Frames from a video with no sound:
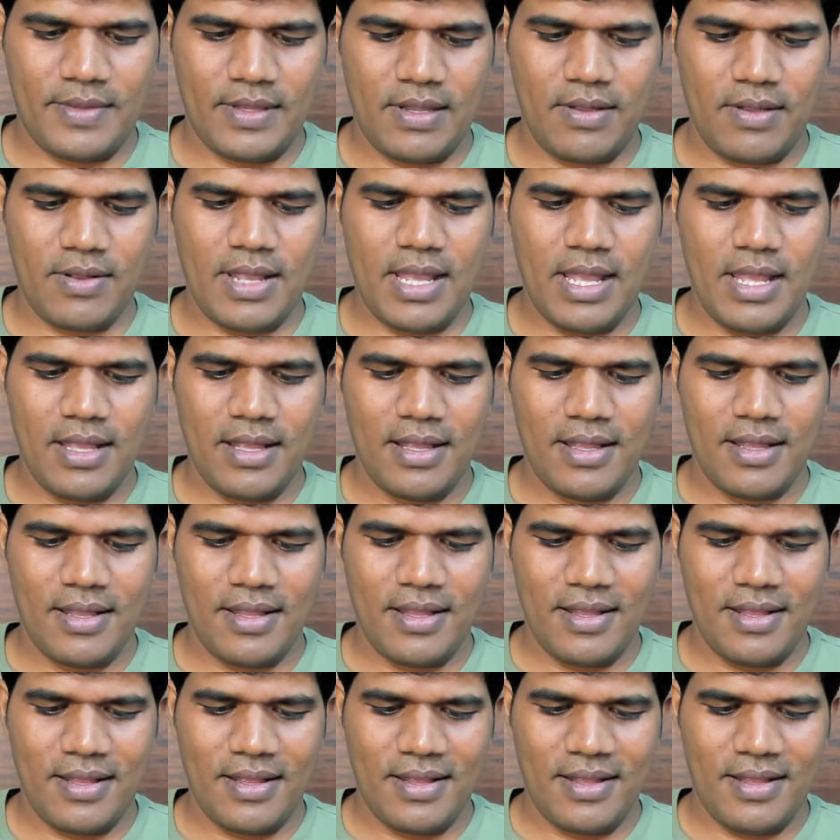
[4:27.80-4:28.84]
Okay,
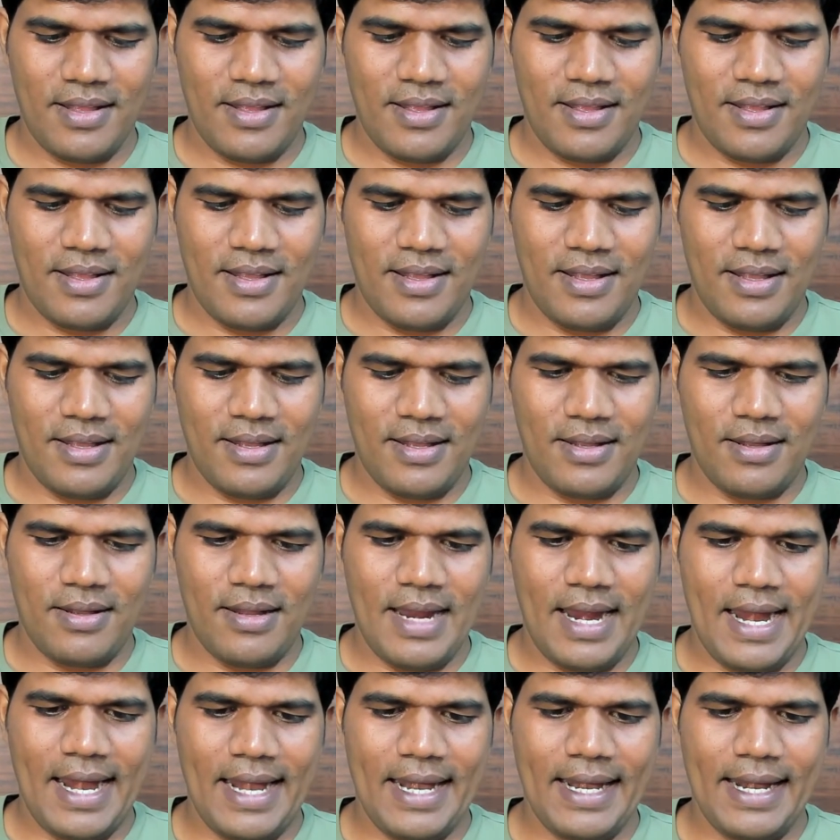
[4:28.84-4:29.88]
uh,
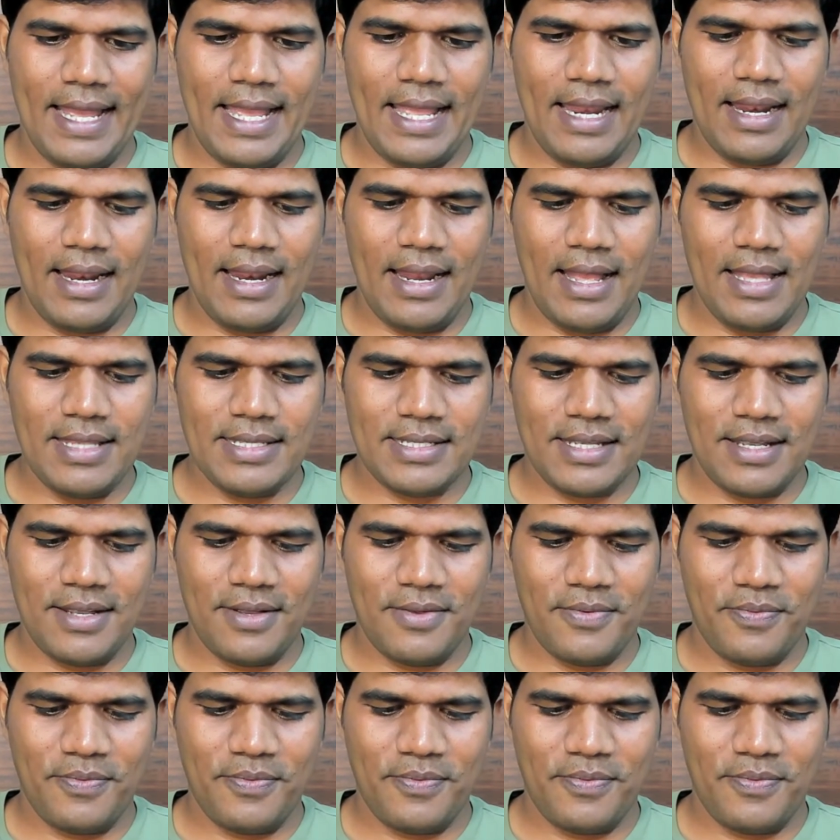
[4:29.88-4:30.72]
and I'll ask,